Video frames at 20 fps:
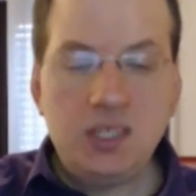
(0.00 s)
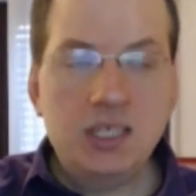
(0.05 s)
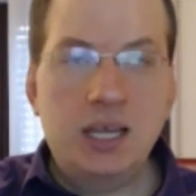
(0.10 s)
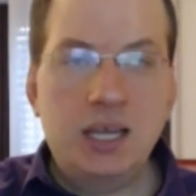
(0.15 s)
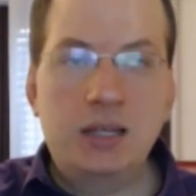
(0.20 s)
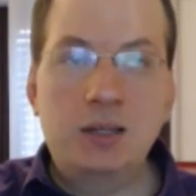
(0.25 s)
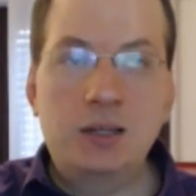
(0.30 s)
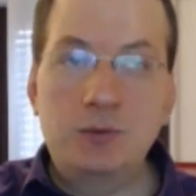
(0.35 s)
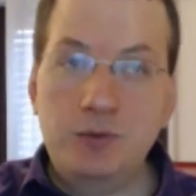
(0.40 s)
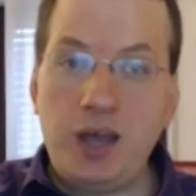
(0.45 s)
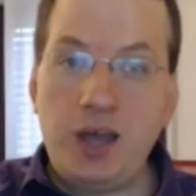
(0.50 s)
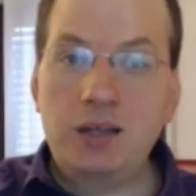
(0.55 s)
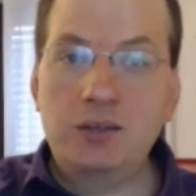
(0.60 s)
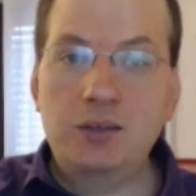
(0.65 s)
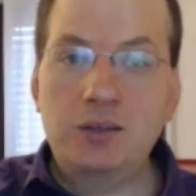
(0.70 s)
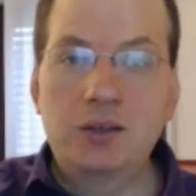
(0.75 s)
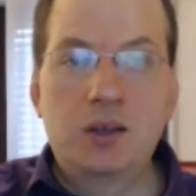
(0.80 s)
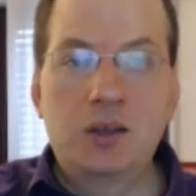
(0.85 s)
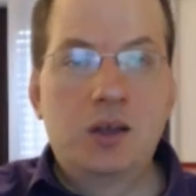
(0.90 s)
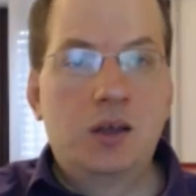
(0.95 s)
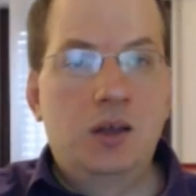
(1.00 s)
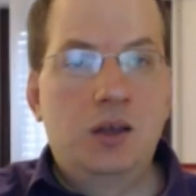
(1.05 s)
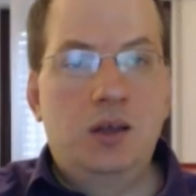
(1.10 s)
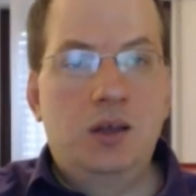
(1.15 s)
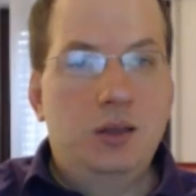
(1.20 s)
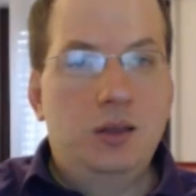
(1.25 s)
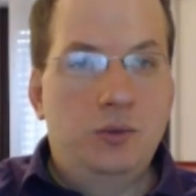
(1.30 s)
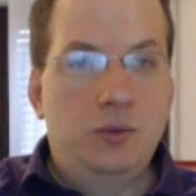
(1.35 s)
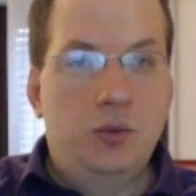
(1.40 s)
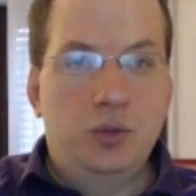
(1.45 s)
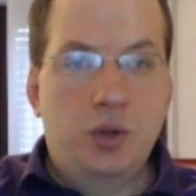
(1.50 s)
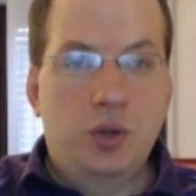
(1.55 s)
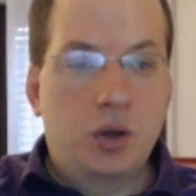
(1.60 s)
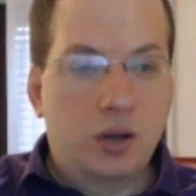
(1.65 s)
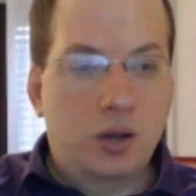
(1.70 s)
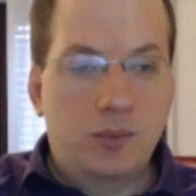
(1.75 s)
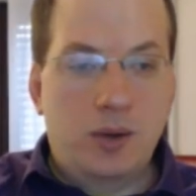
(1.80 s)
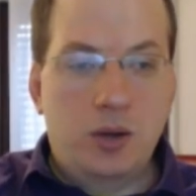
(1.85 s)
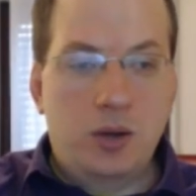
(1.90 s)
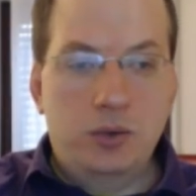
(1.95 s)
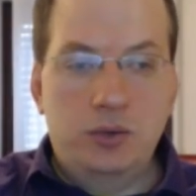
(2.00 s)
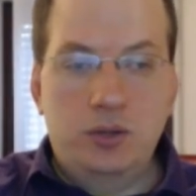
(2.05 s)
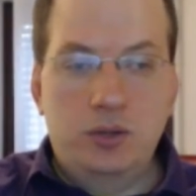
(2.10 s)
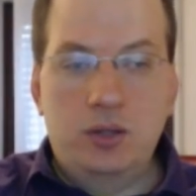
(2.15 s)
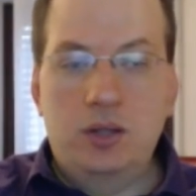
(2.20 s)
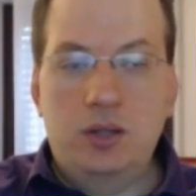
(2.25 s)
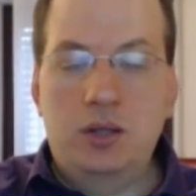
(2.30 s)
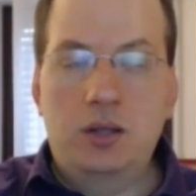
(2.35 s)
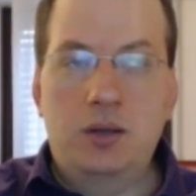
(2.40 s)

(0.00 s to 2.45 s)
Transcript: And in fact, if we talk about